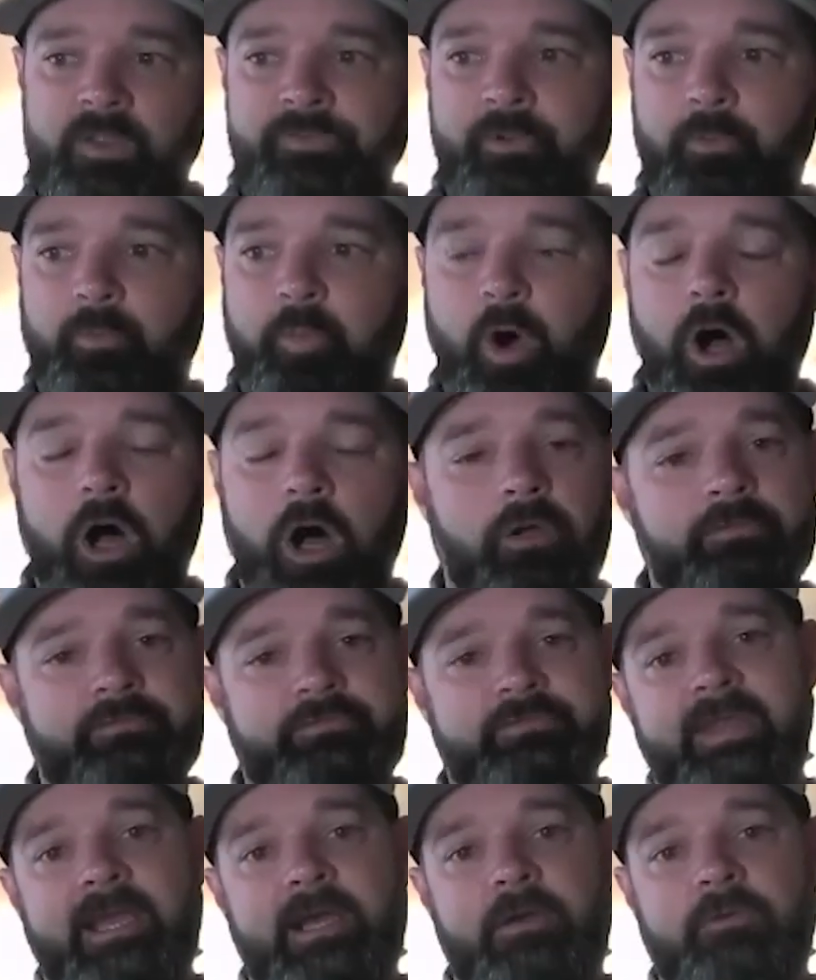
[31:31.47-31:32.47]
the
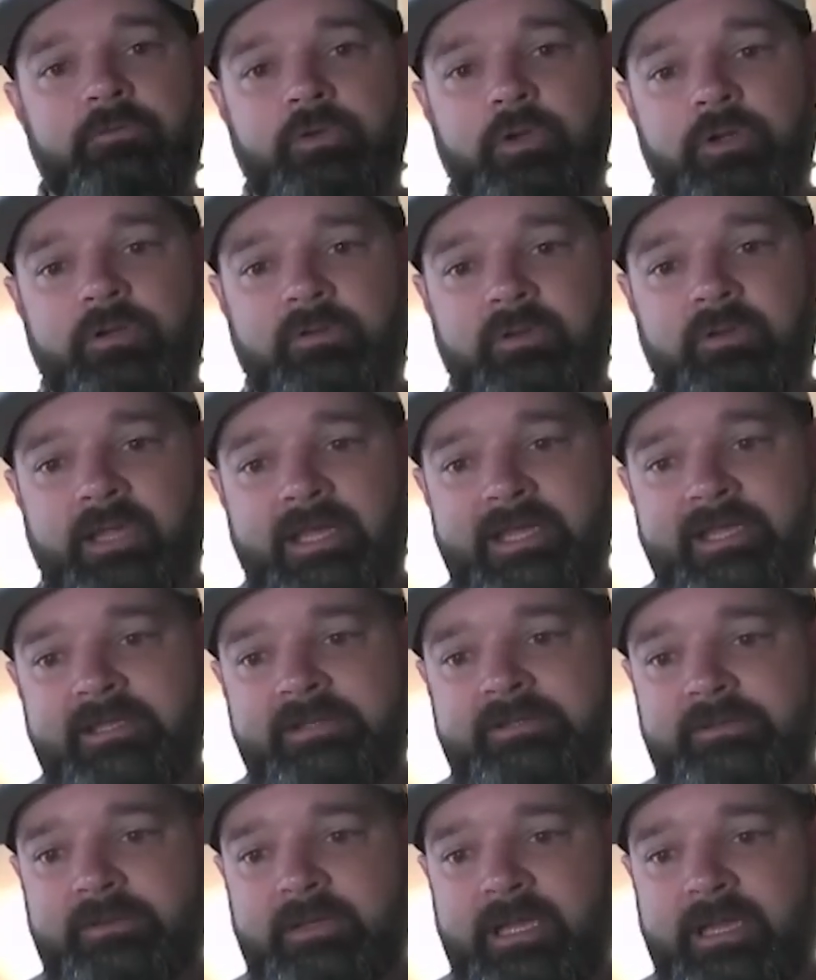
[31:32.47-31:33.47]
walls now look
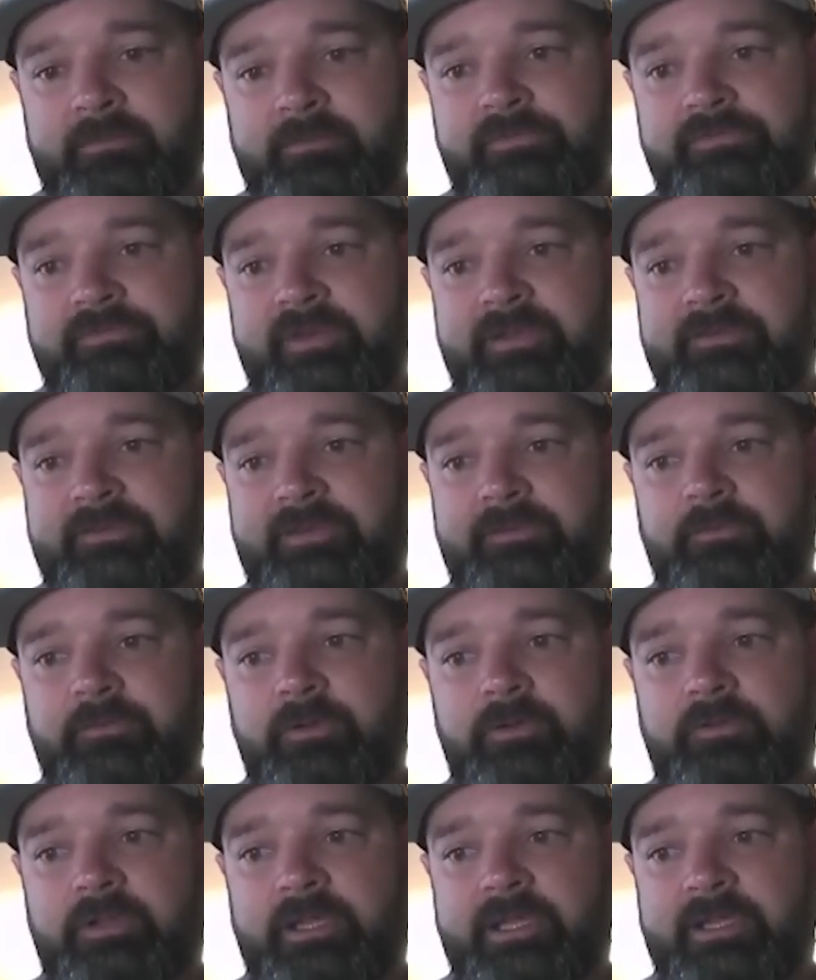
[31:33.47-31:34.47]
like, I would say they
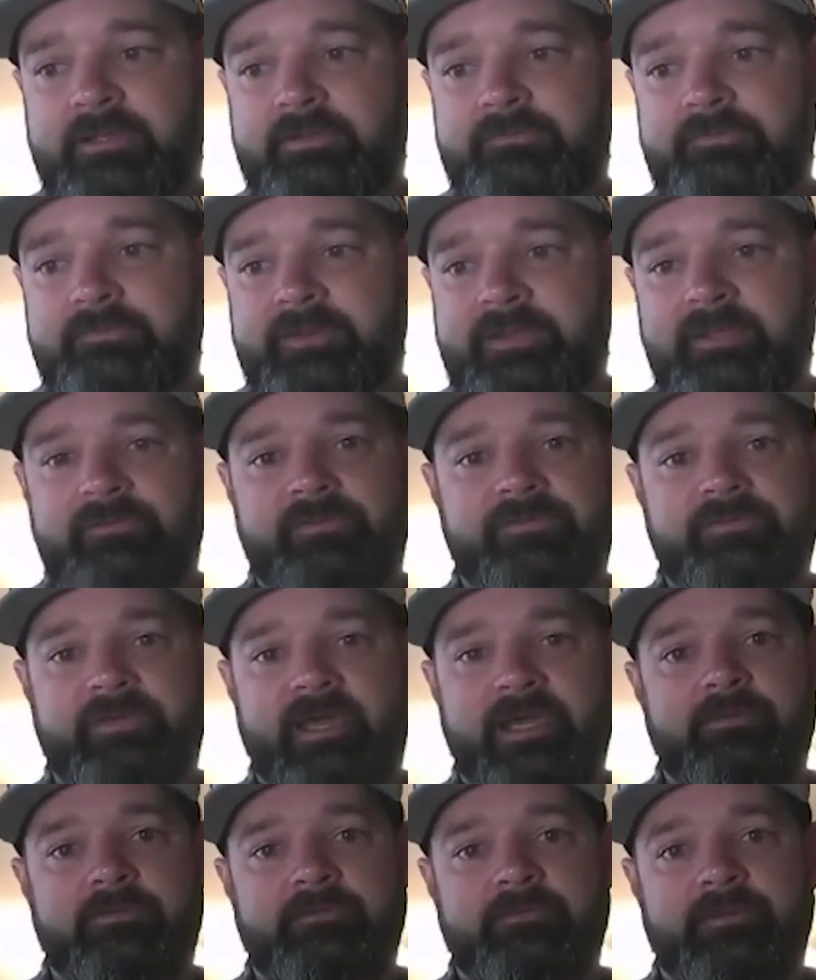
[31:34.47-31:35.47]
look like the
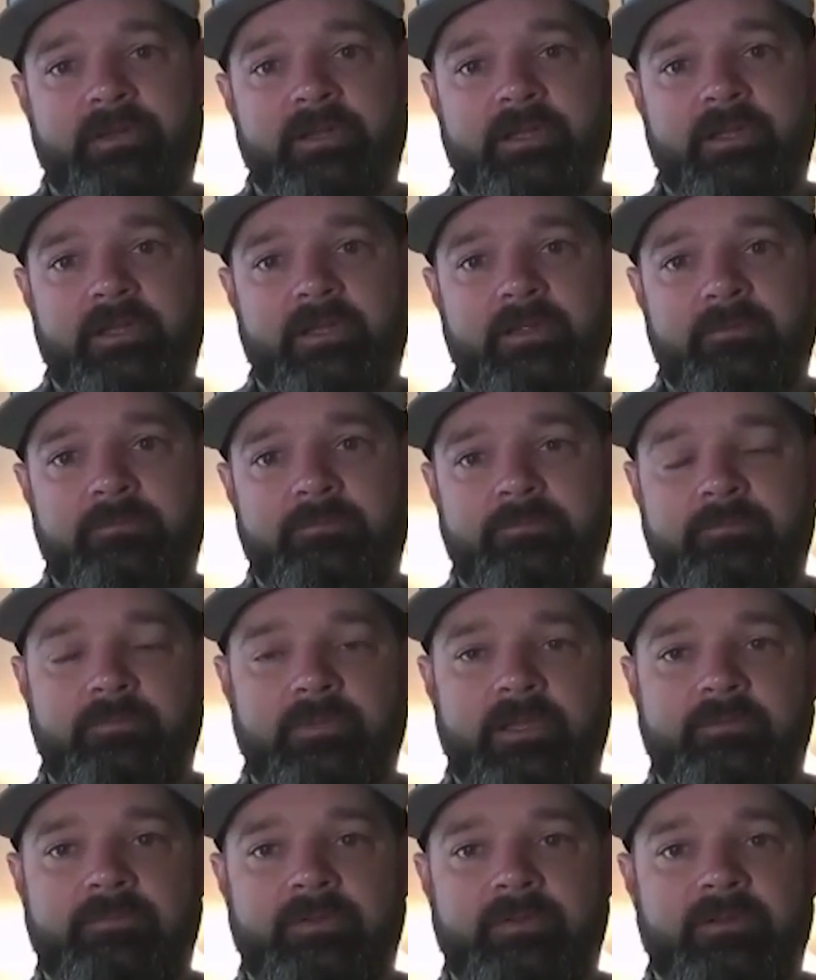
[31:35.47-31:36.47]
inside of a
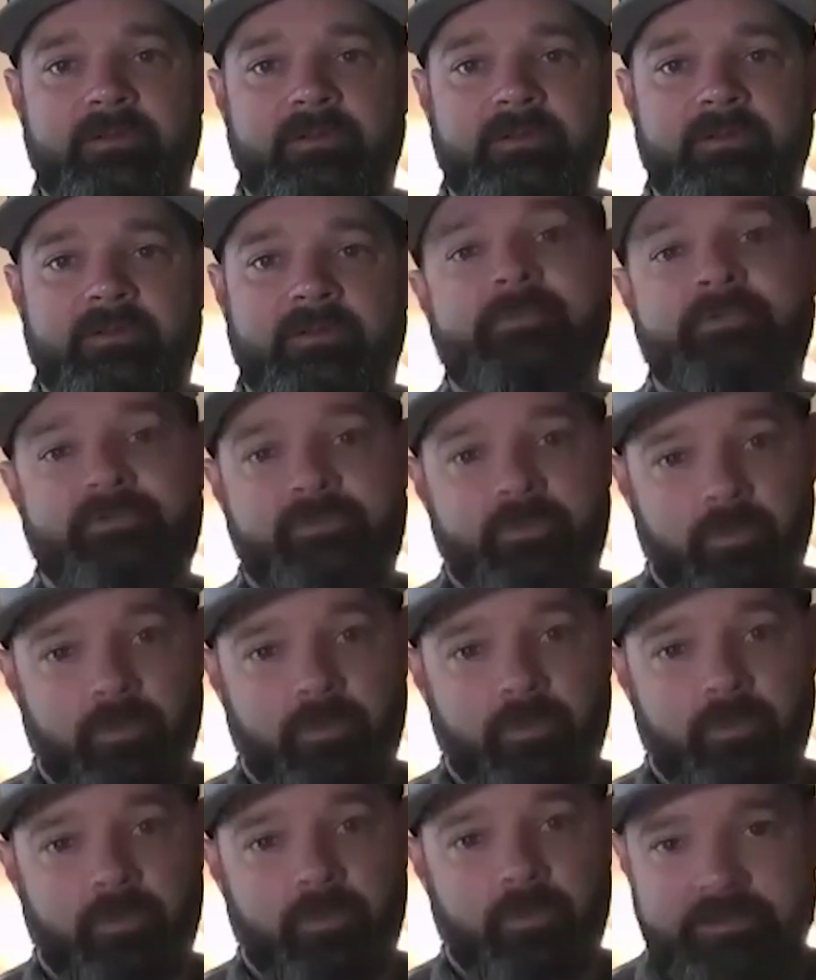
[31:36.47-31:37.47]

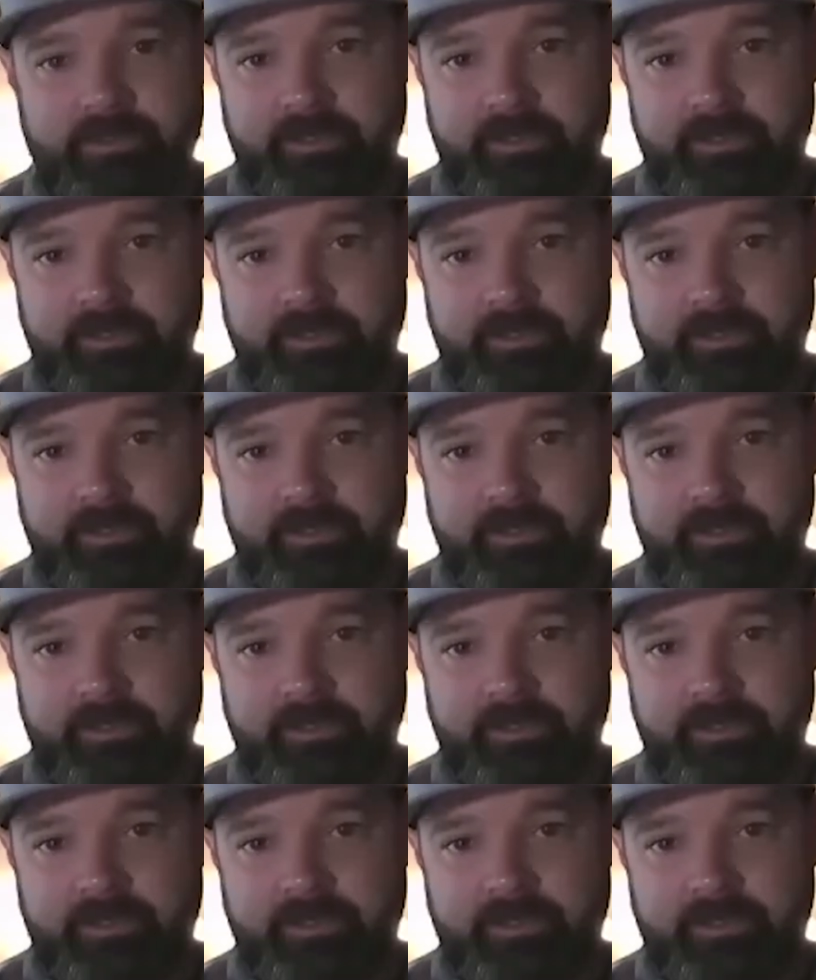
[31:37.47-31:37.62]
laboratory.